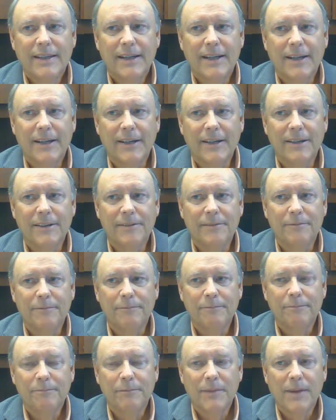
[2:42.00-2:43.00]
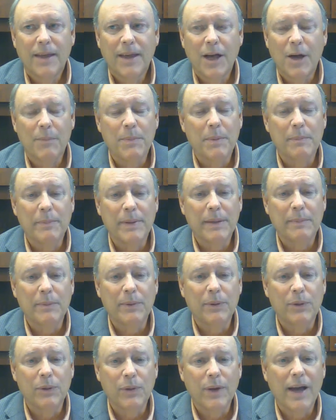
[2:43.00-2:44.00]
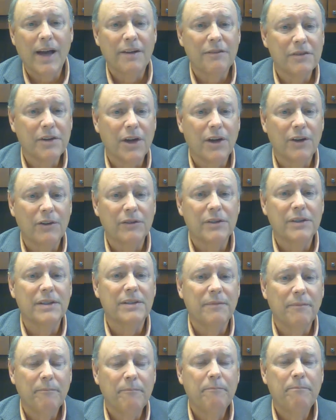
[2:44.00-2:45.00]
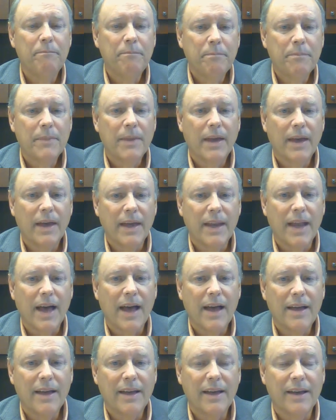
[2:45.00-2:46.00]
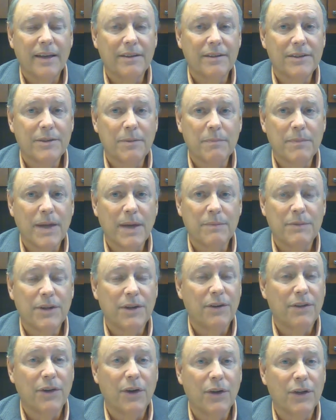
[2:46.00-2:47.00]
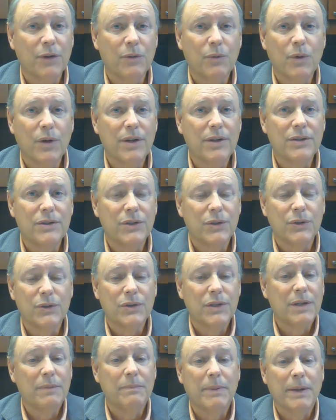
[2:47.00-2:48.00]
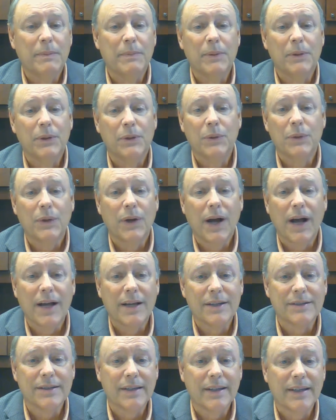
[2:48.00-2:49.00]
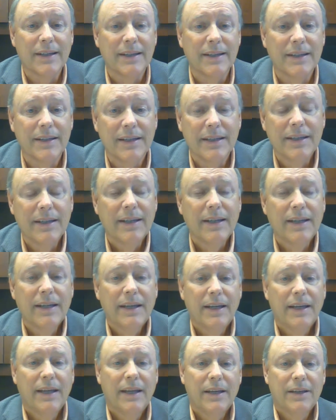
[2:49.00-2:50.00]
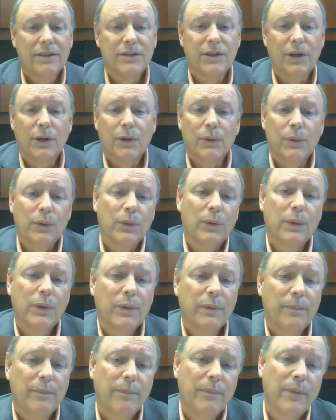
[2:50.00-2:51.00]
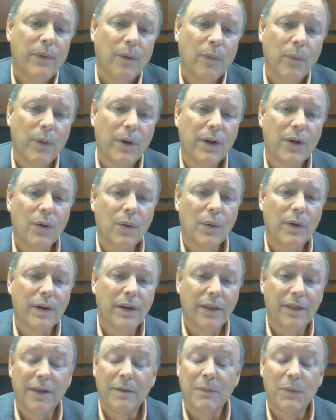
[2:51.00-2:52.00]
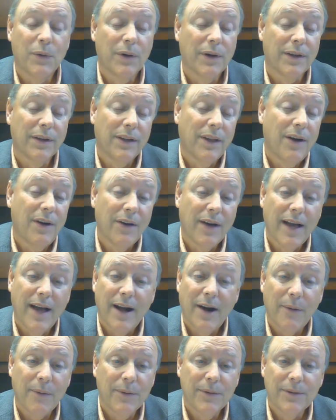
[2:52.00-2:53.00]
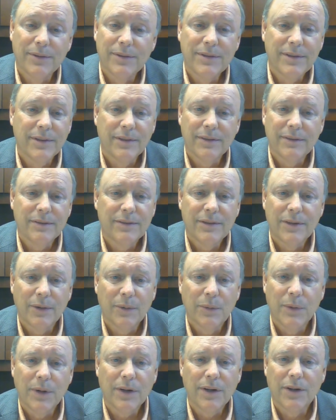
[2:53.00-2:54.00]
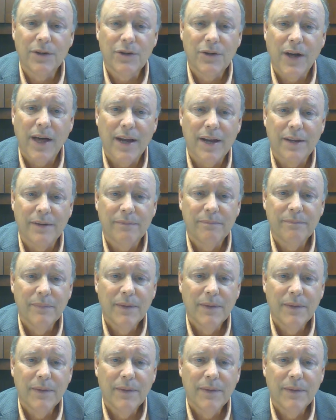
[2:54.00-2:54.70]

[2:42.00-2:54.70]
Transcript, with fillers: uh, helping people who have COVID, and and sometimes they're the only ones who see people who are isolated. So we're going and they've been working long hours so we're going to try to